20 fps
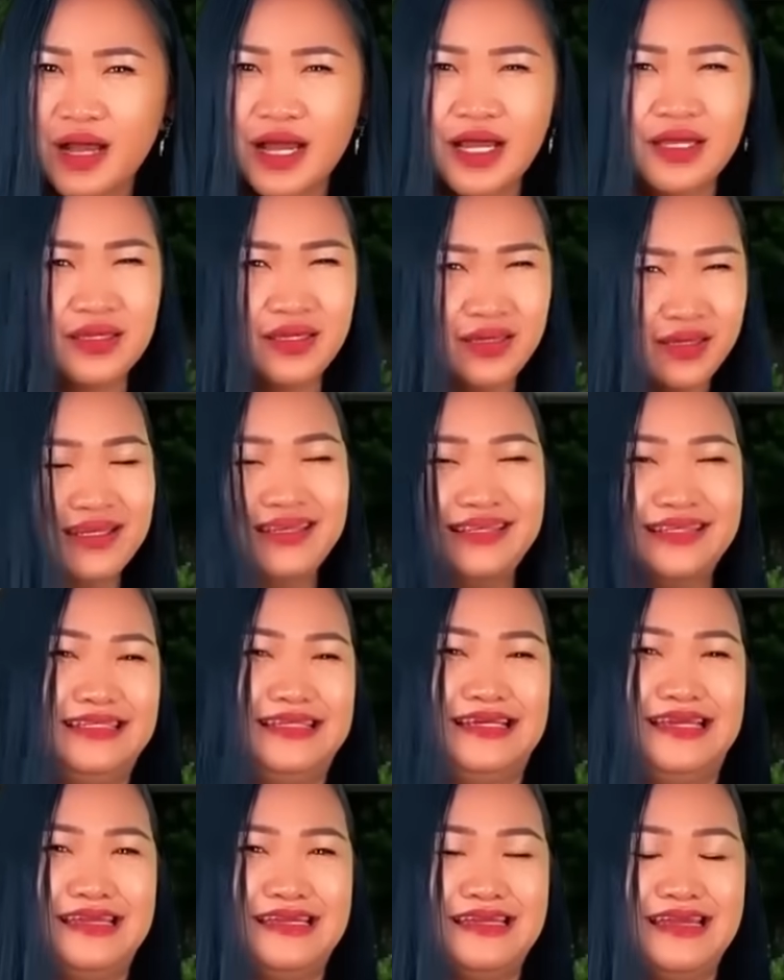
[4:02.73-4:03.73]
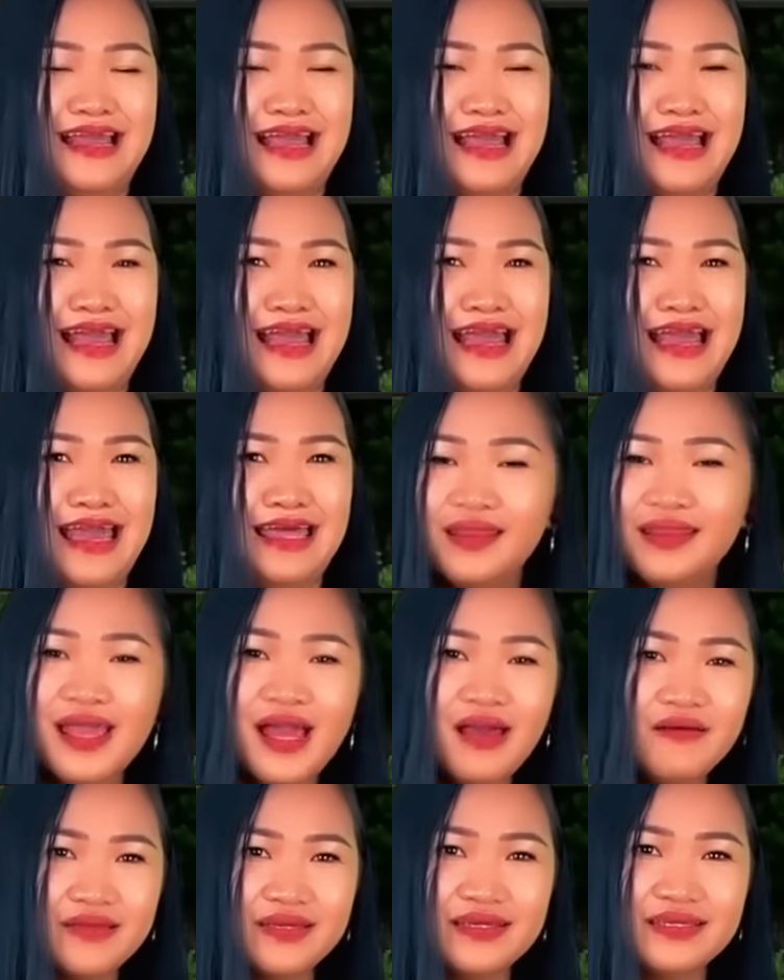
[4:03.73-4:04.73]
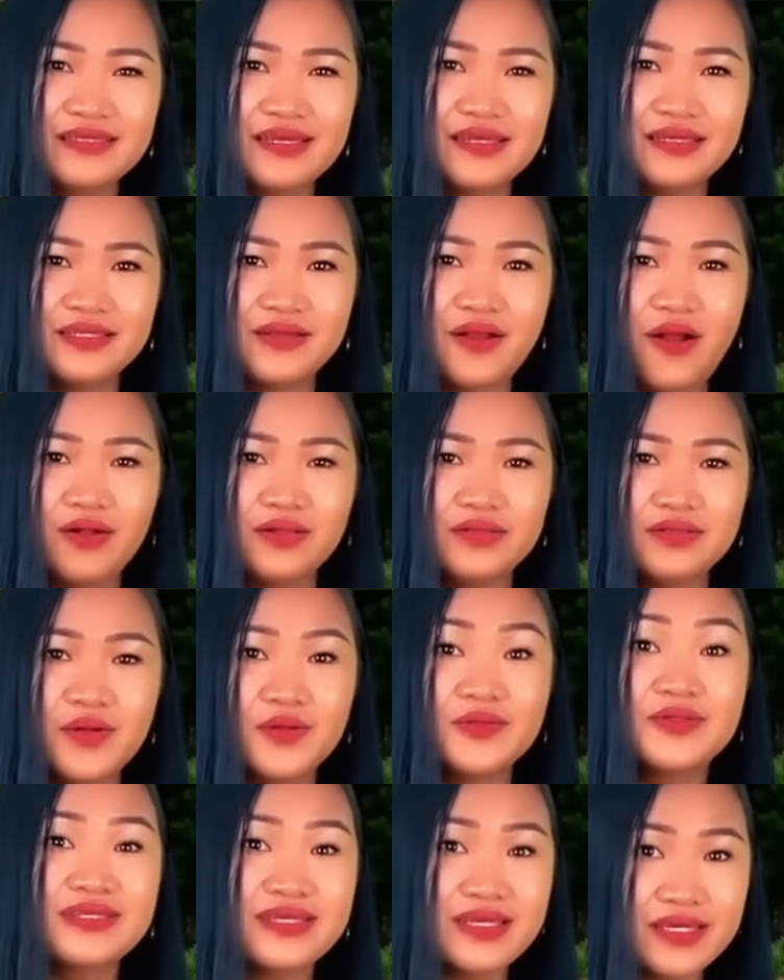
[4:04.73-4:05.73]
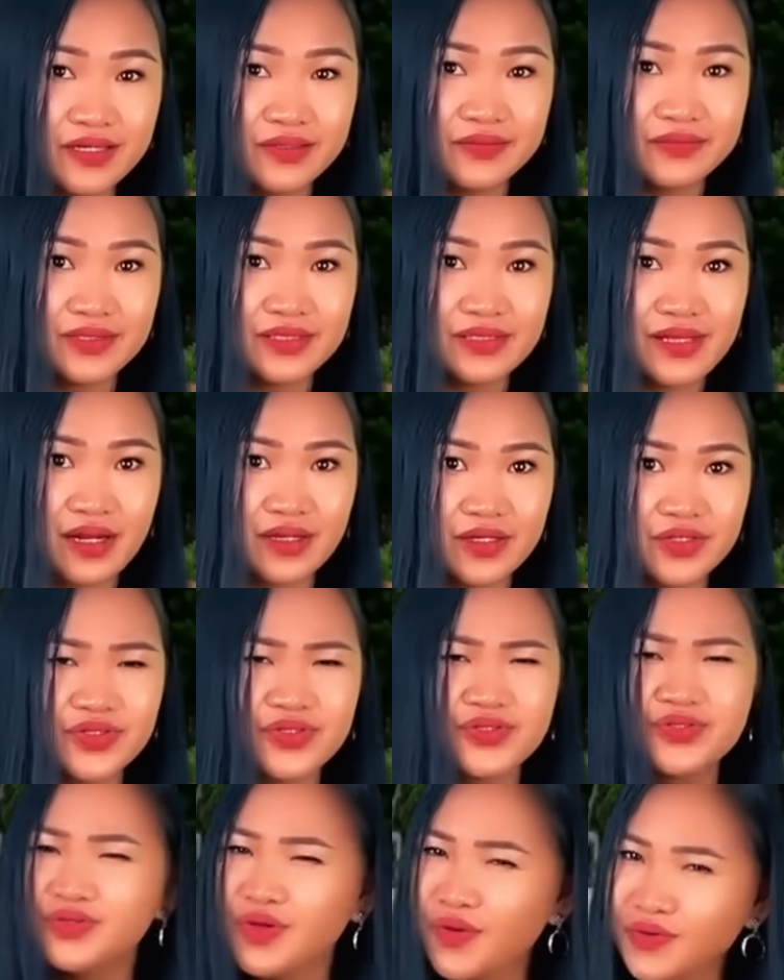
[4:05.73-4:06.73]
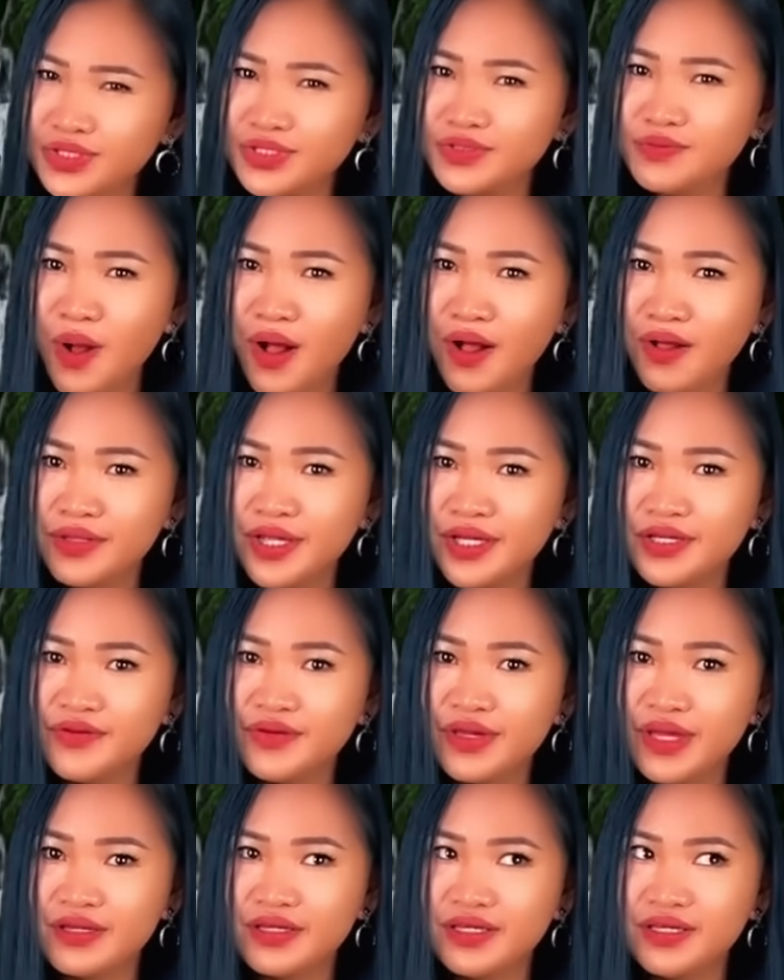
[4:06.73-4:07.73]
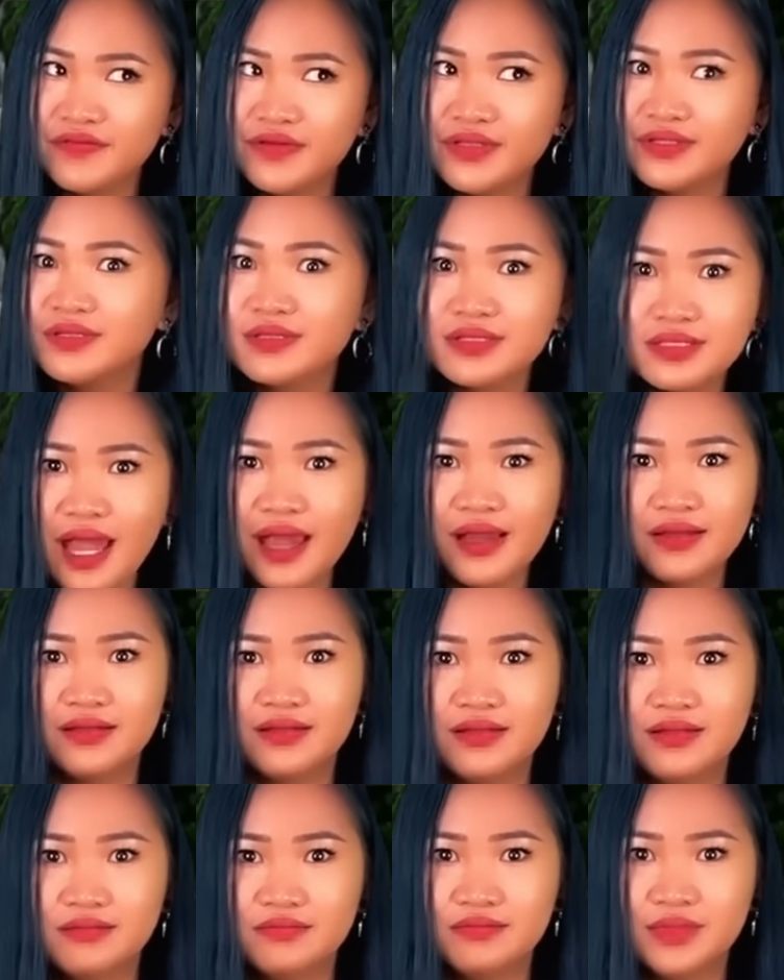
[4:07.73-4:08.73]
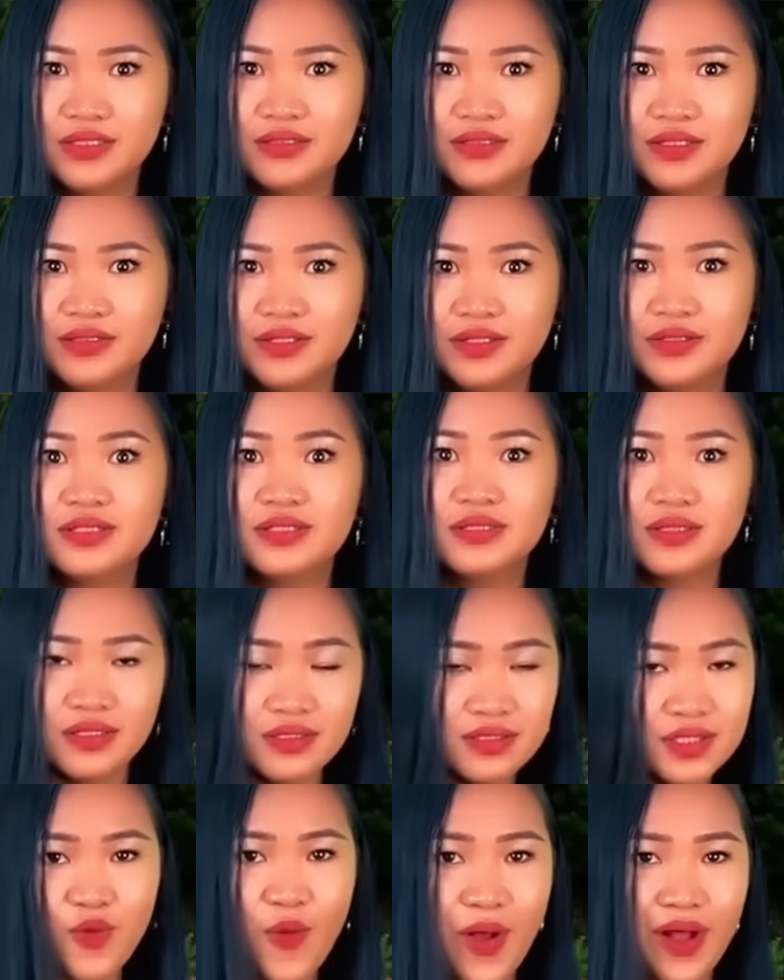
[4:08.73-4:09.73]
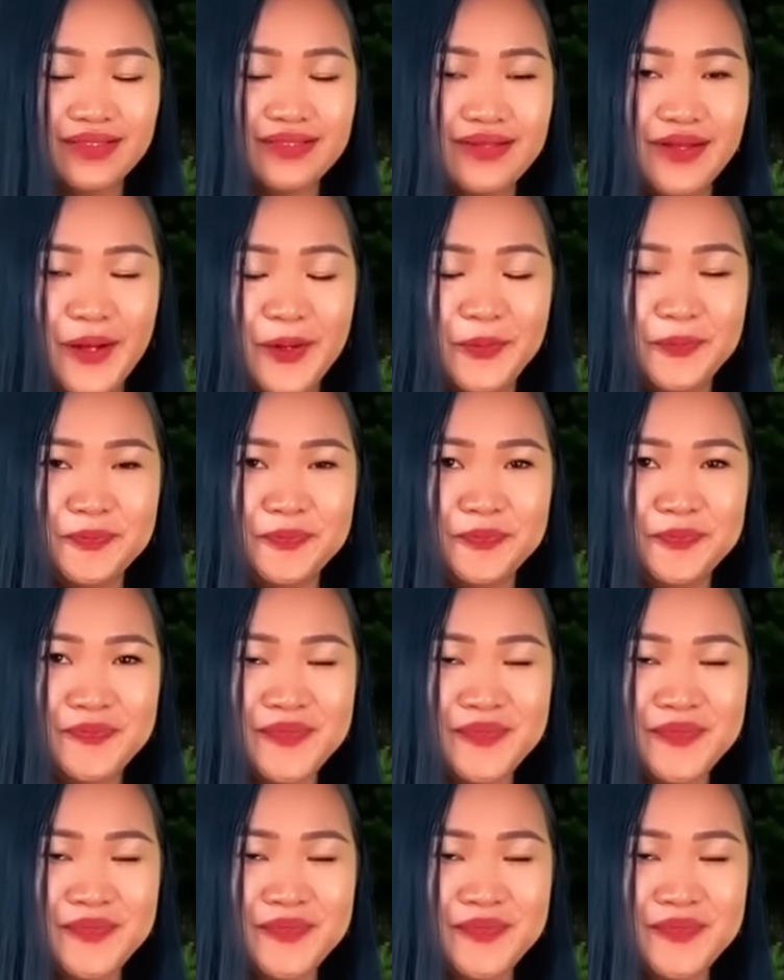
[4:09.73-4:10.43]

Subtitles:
I couldn't see. They have these things called noceums that are so small that you can even detect them until your skin swells up.